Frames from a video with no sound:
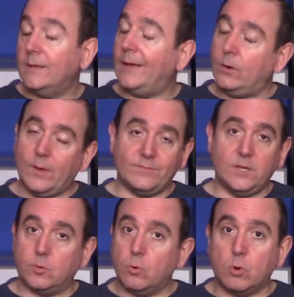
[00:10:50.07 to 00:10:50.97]
I don't have
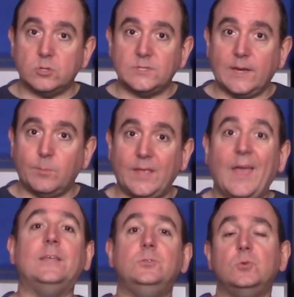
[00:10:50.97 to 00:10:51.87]
any Krogers near me.
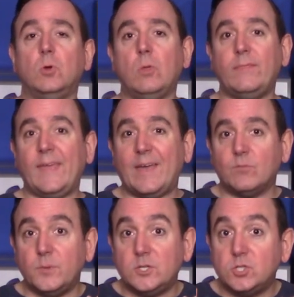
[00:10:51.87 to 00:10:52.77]
I do know that they have
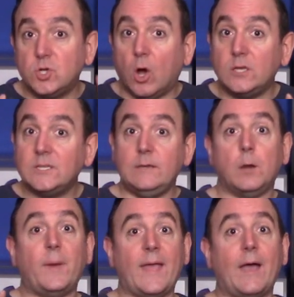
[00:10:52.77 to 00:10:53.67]
them in Shaw's
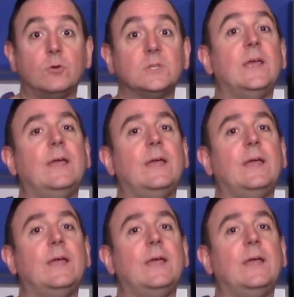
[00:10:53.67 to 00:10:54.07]
near my house.